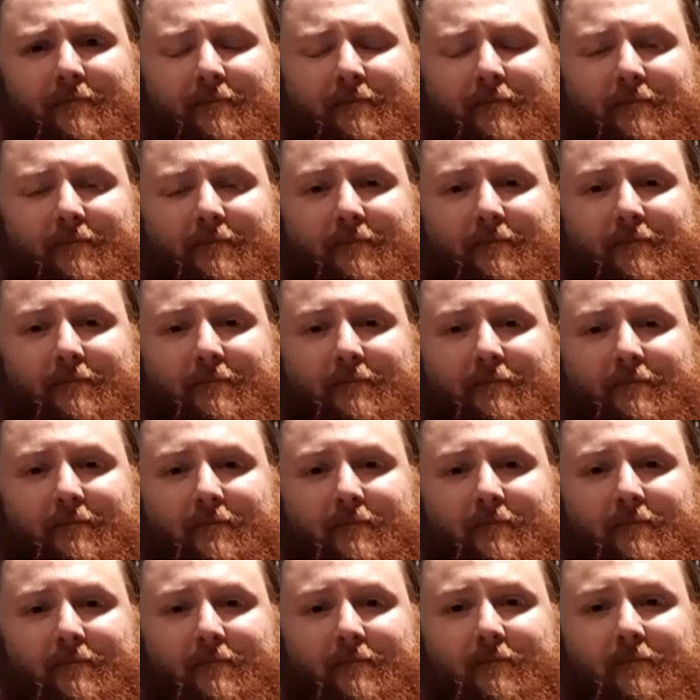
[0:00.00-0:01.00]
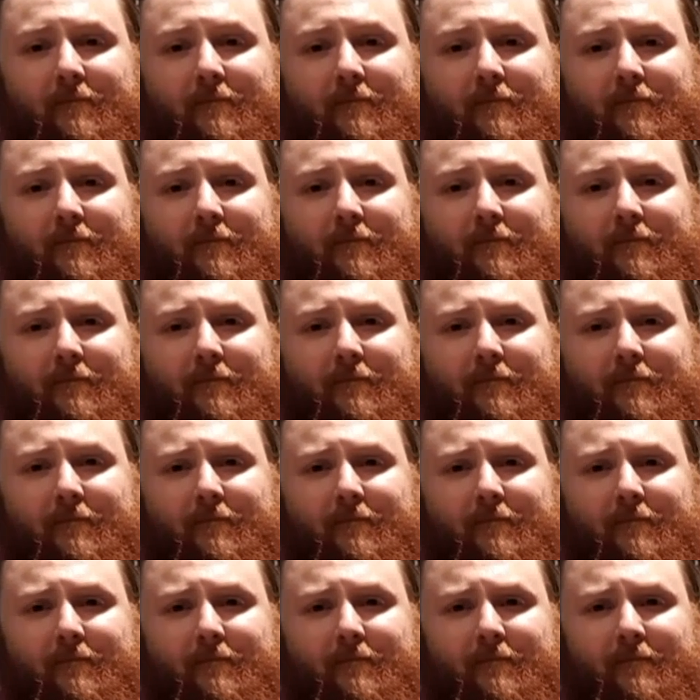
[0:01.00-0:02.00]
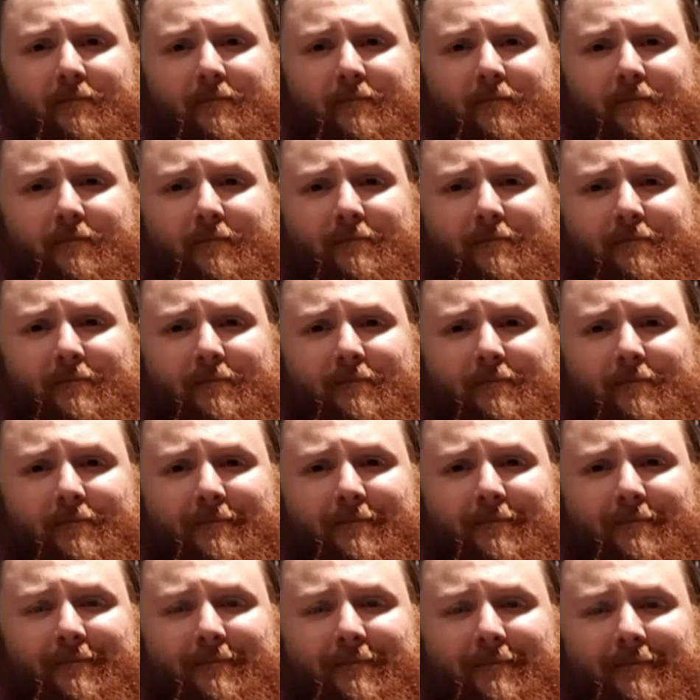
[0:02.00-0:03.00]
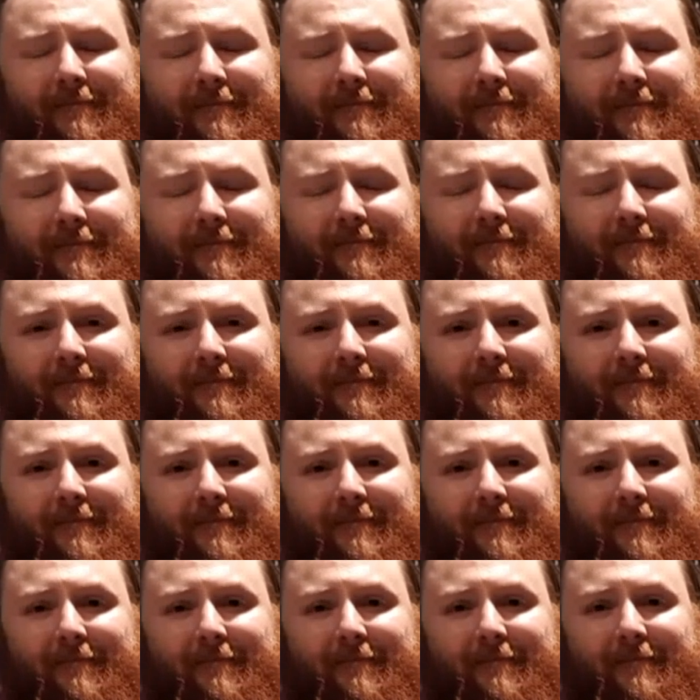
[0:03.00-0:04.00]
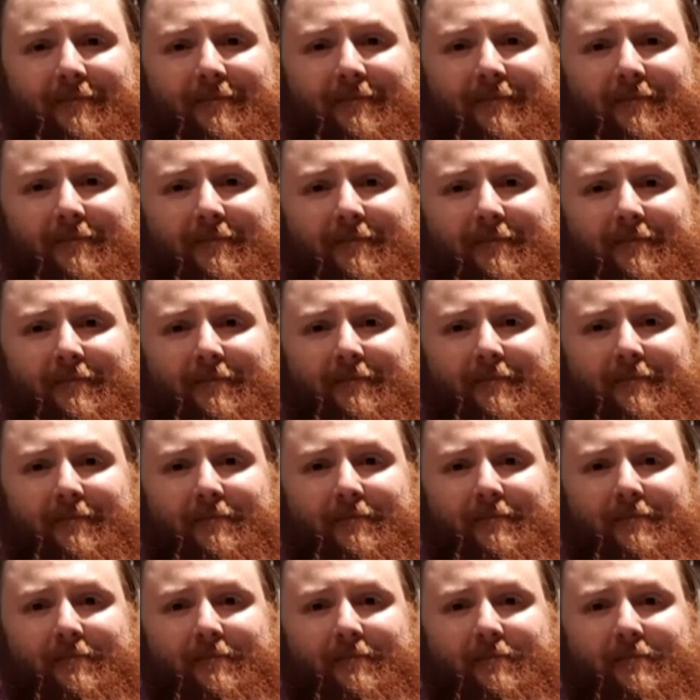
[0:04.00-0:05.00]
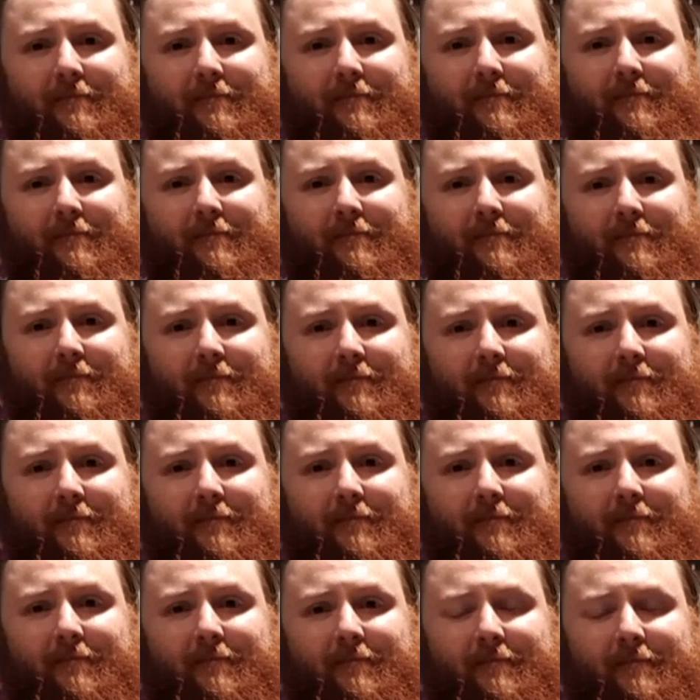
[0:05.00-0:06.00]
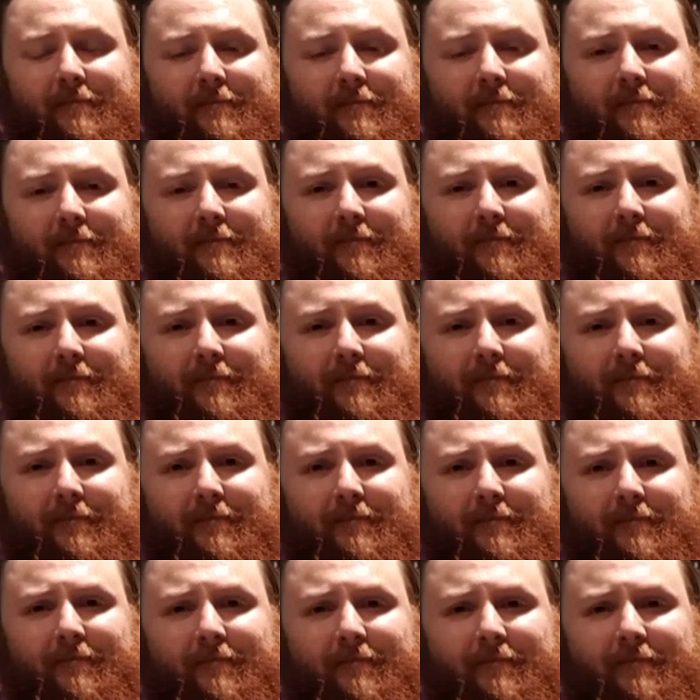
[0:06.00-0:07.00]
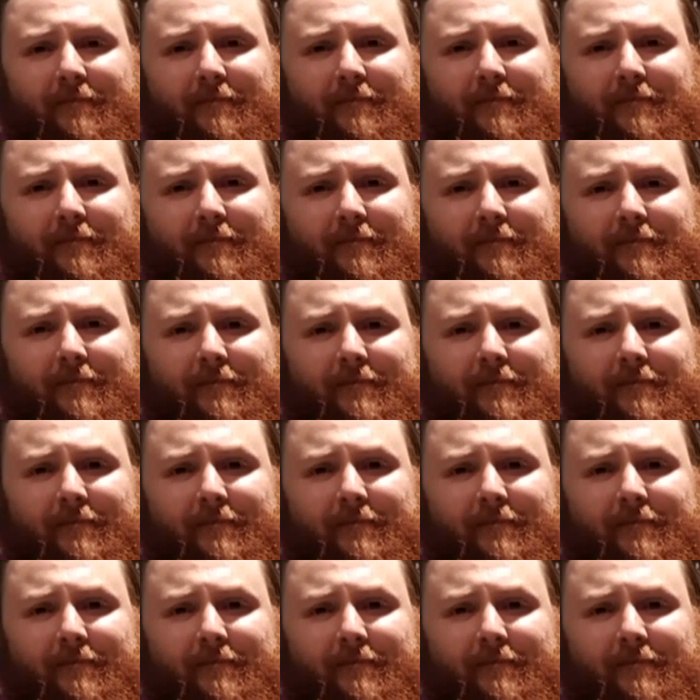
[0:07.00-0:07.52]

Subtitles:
No words are spoken by the person on screen.